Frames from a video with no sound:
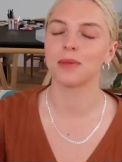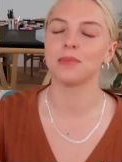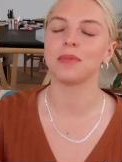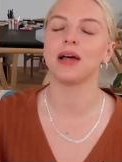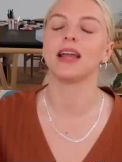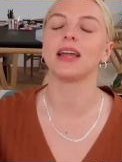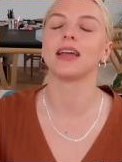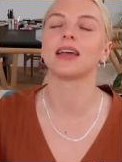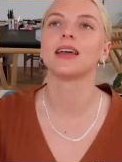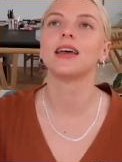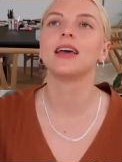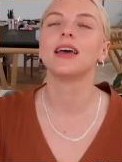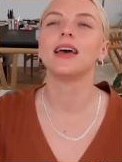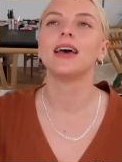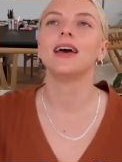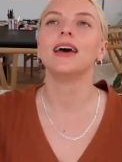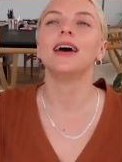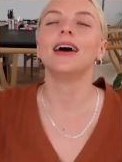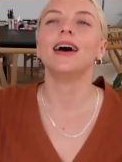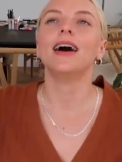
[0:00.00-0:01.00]
I'm like,
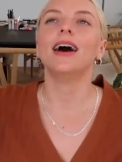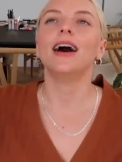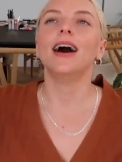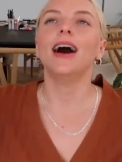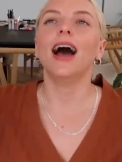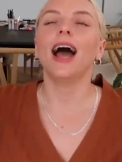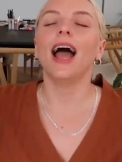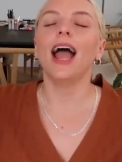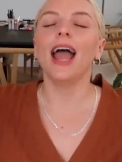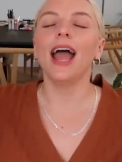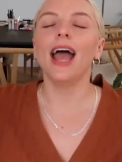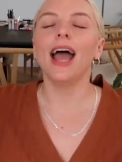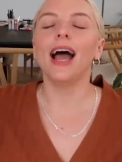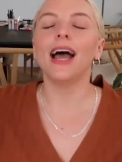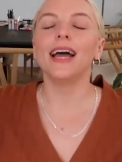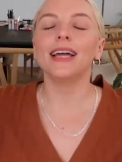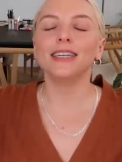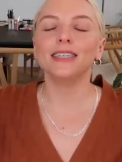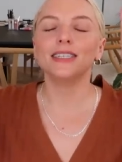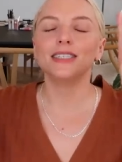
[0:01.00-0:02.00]

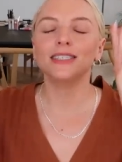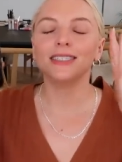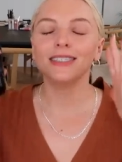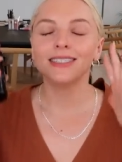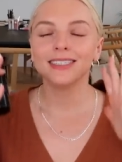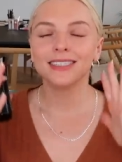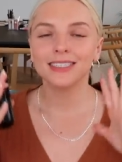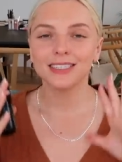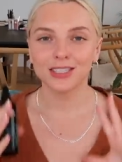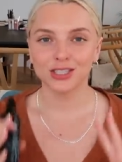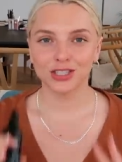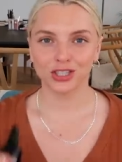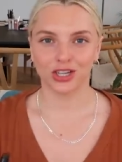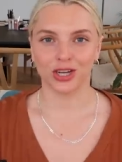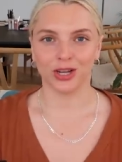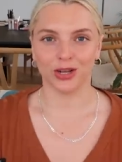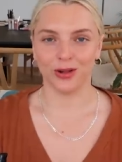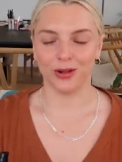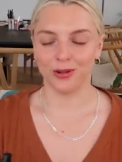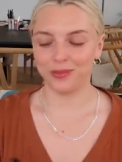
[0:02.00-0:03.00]
and
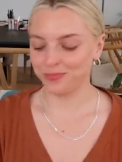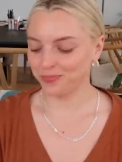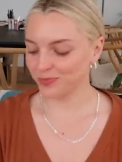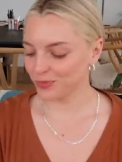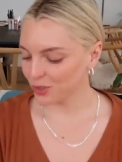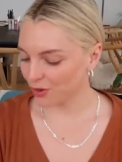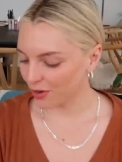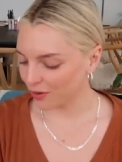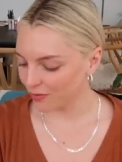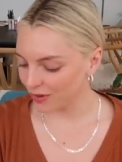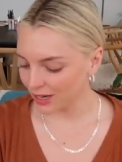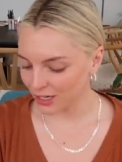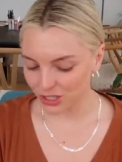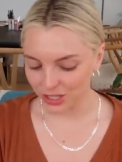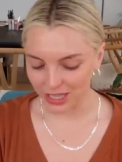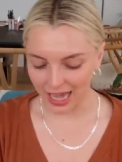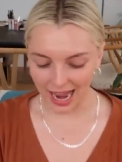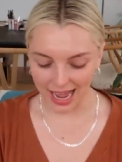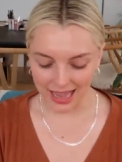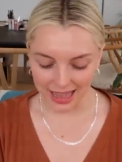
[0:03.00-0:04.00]
chill. So I
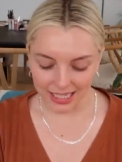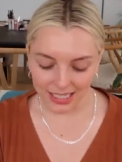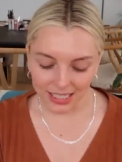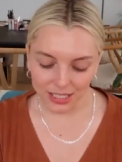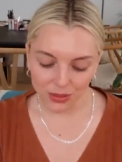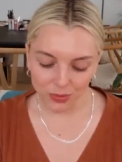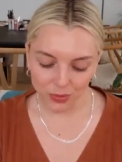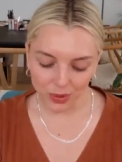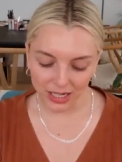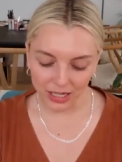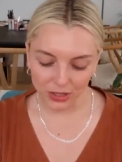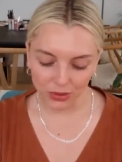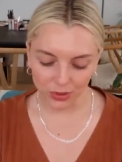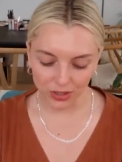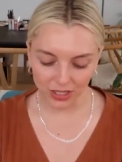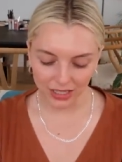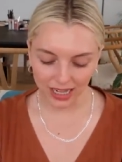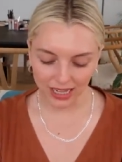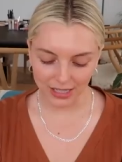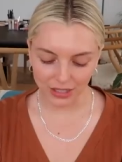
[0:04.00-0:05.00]
finished that, and this is a really
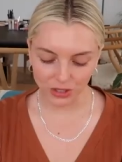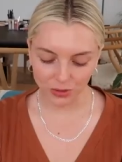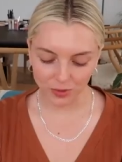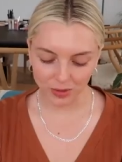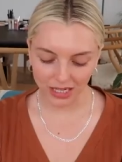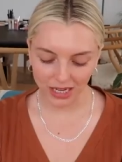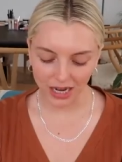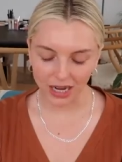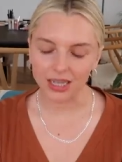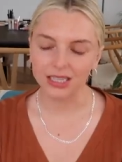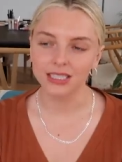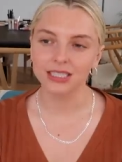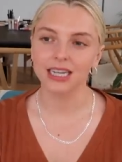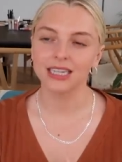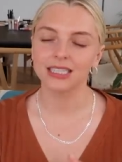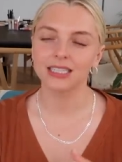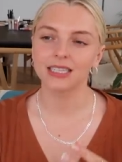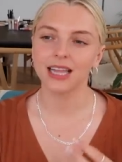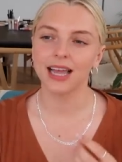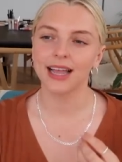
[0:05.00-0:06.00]
cool cleanser because
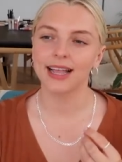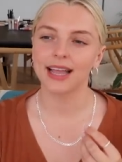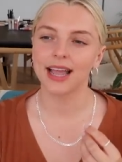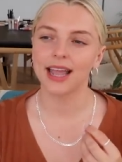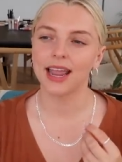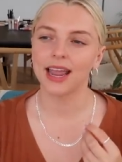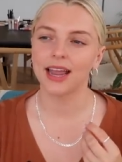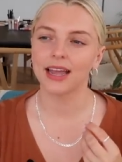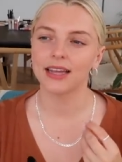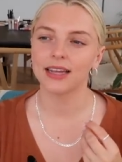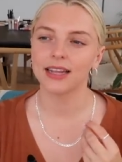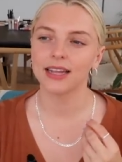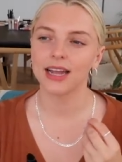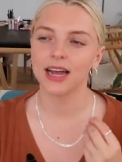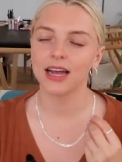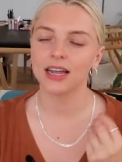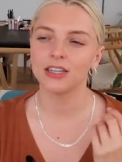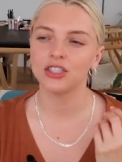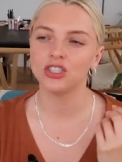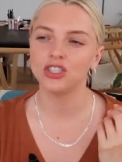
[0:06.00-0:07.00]
it's like a
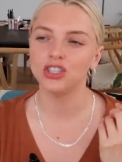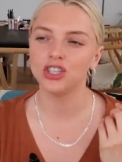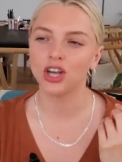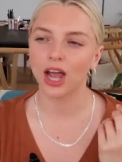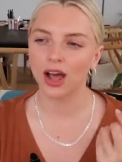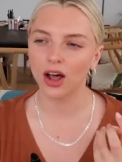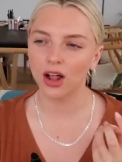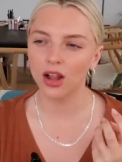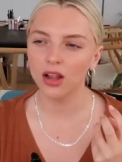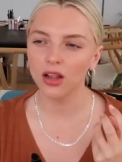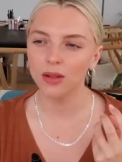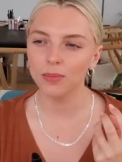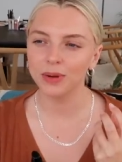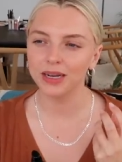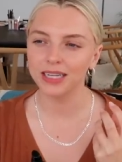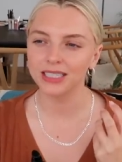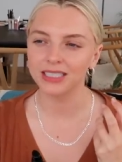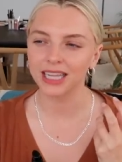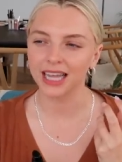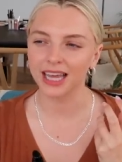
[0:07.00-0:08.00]
gel,
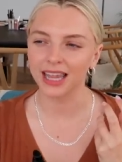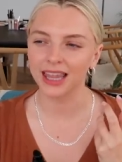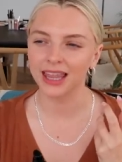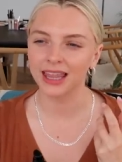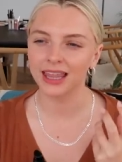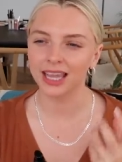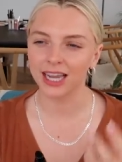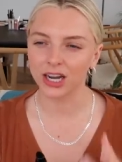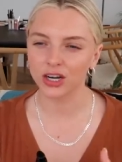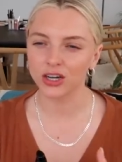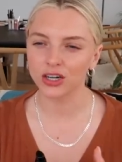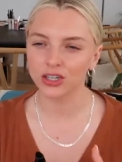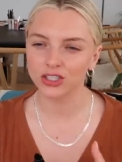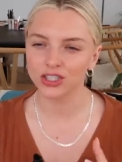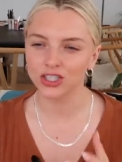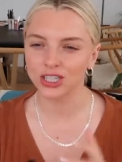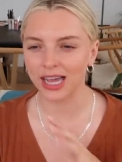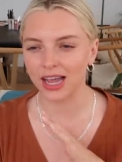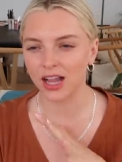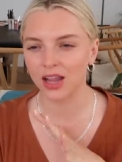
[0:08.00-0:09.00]
but it's like a thicker
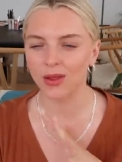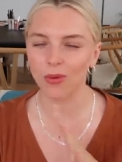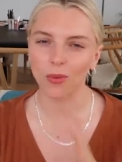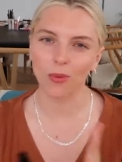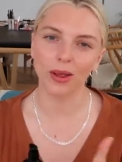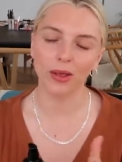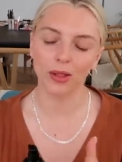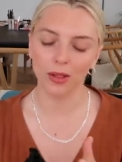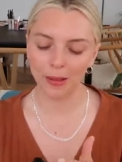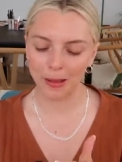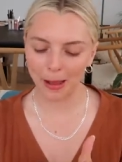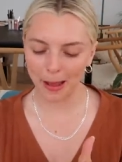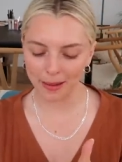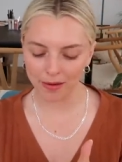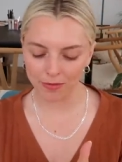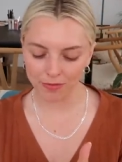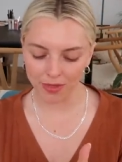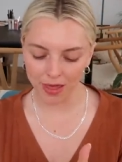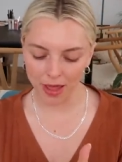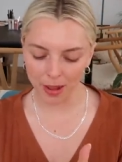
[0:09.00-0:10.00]
gel oil kind
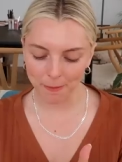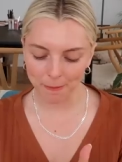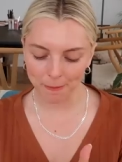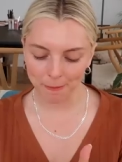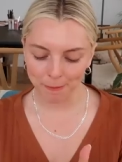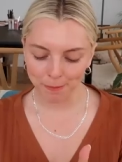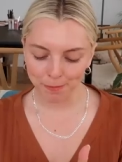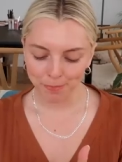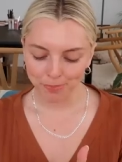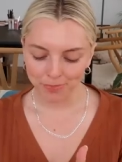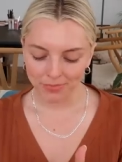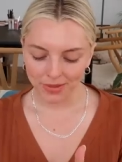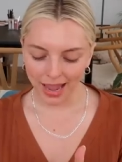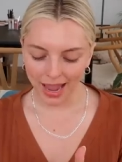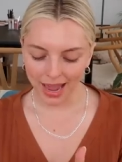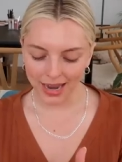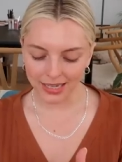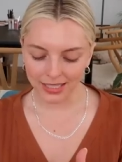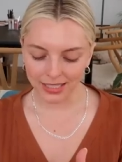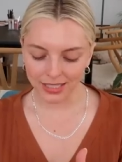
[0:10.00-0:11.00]
of thing,
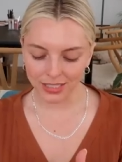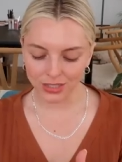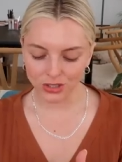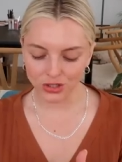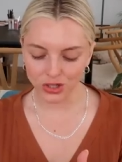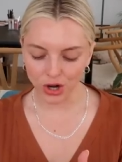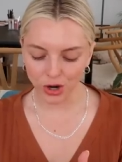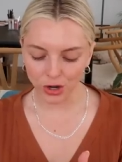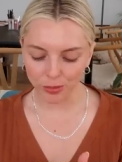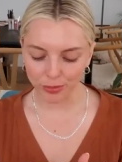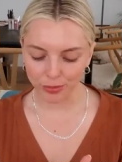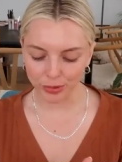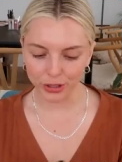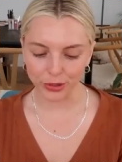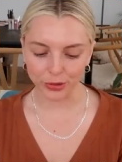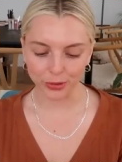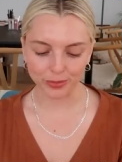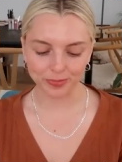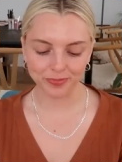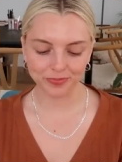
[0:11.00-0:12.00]
and it's dark
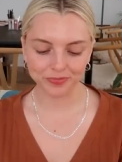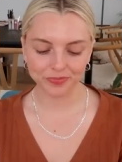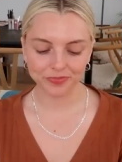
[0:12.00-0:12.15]
blue.